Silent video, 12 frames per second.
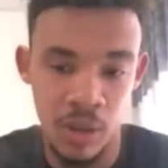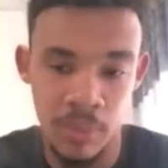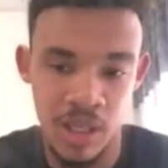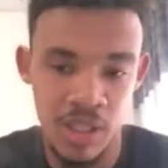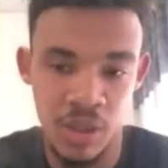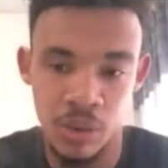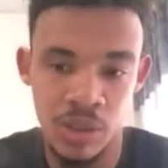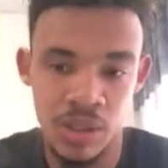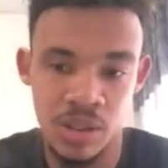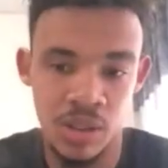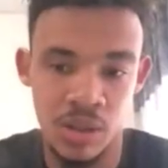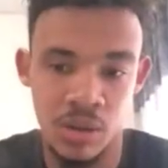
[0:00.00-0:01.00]
on my
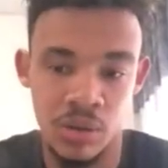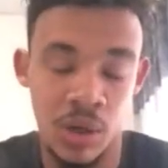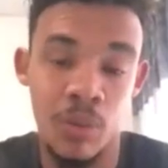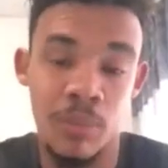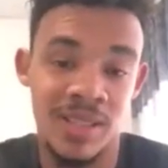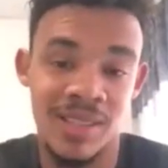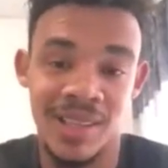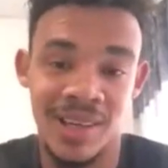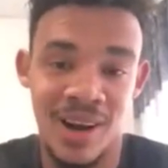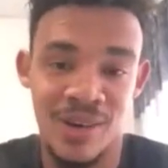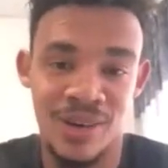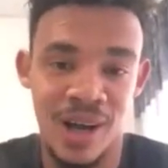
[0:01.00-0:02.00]
shoulders. So no messing
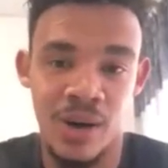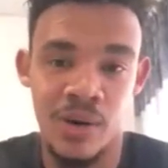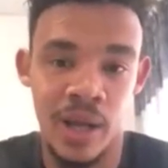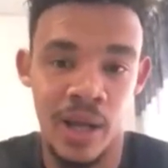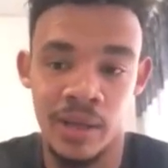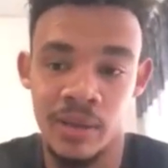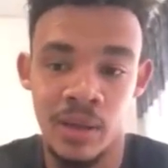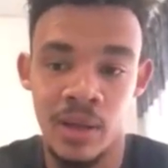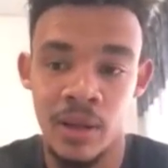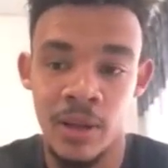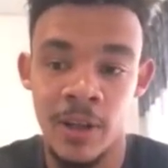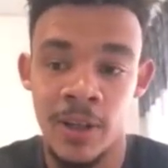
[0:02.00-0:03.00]
around now, and
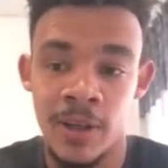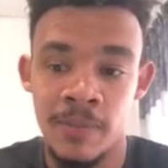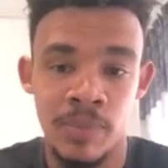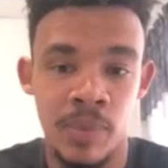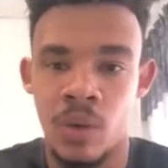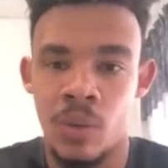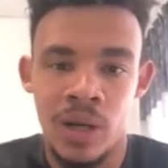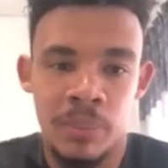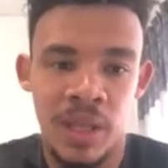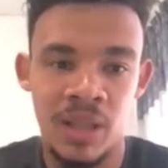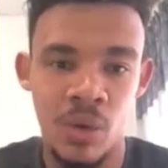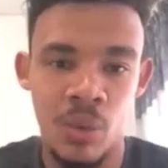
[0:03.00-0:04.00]
what
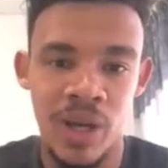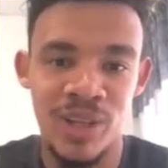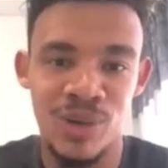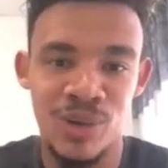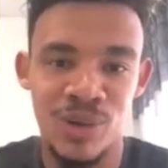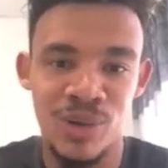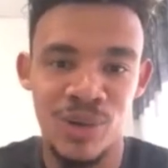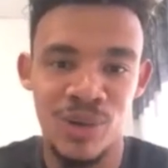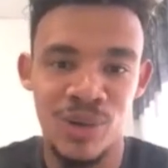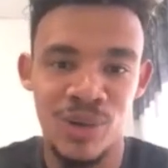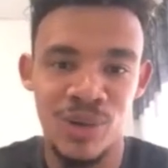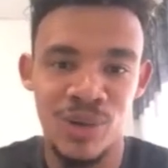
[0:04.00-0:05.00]
better way to to
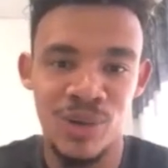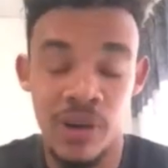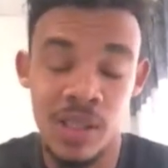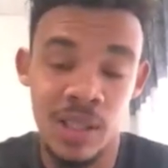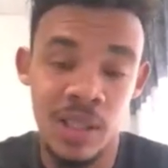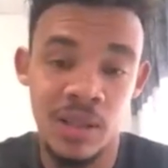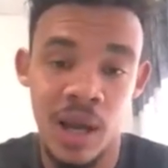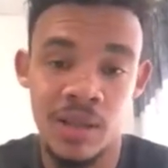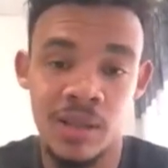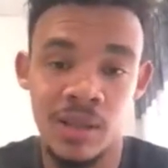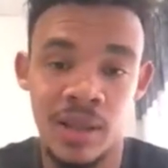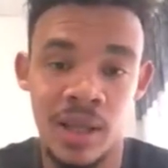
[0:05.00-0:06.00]
lift your first league
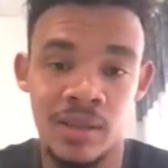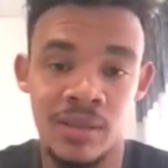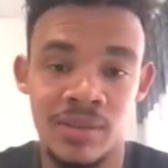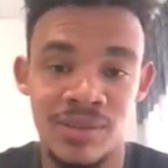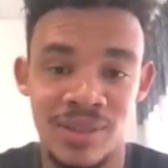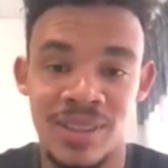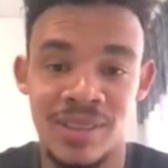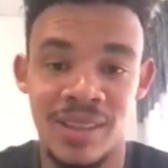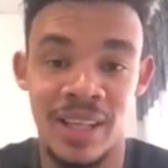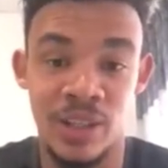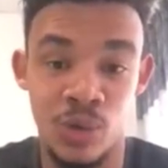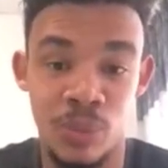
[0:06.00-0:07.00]
title than
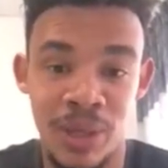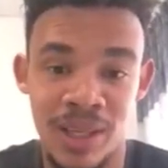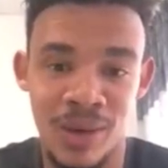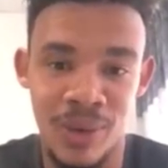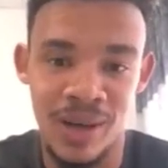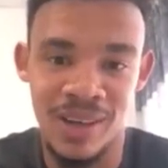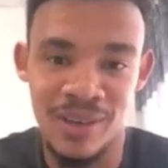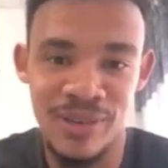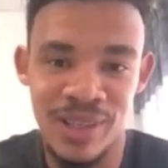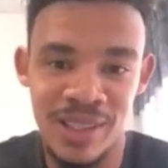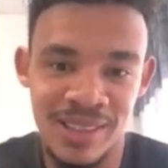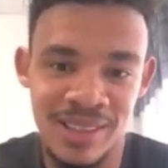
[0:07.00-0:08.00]
than you being the one
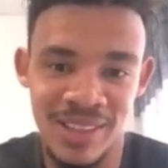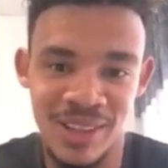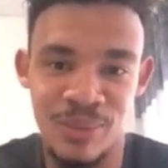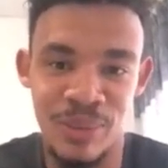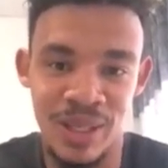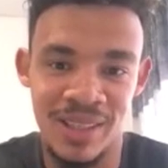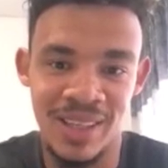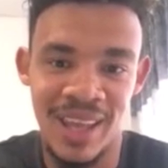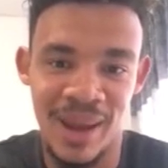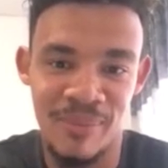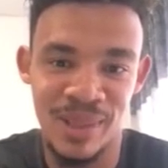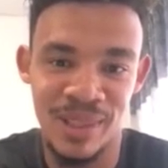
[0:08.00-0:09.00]
lifting it, you know, being the
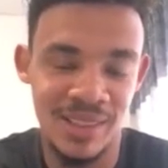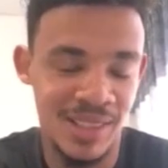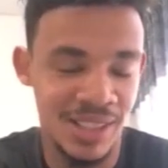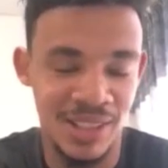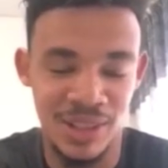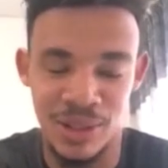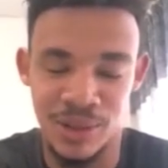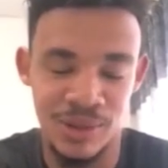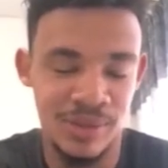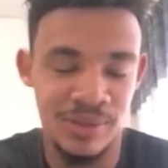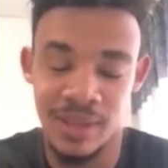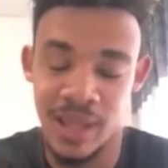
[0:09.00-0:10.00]
captain. So
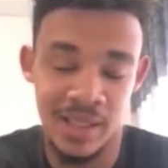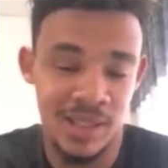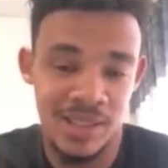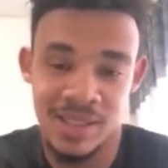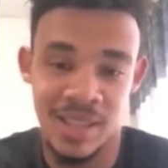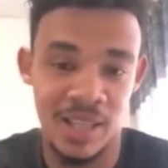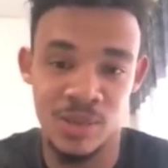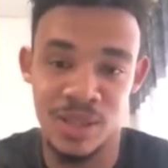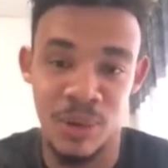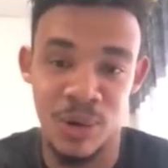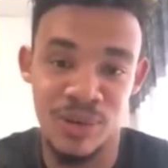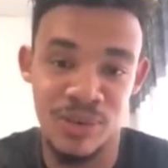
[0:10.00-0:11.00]
that's that's what's
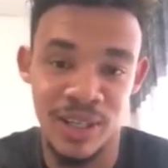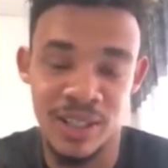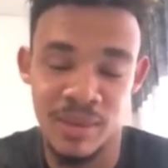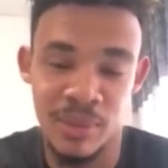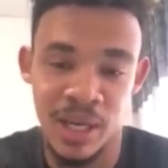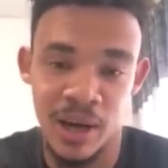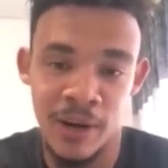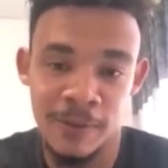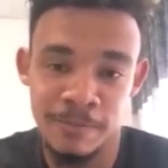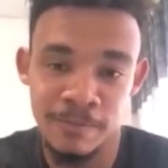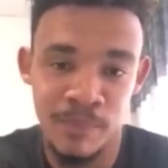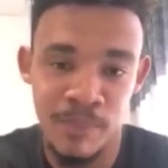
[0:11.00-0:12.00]
motivating me now.
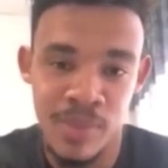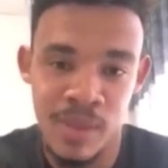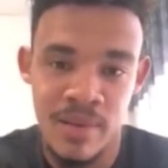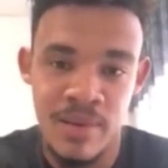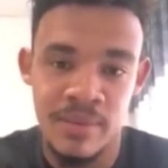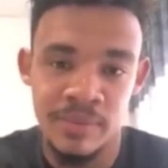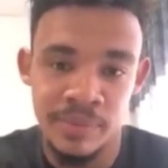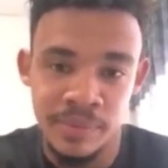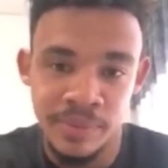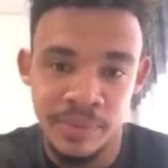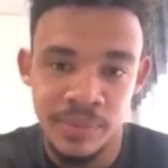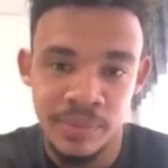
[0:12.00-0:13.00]

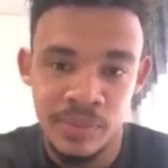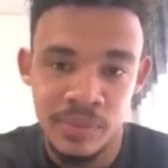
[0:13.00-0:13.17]
So that's a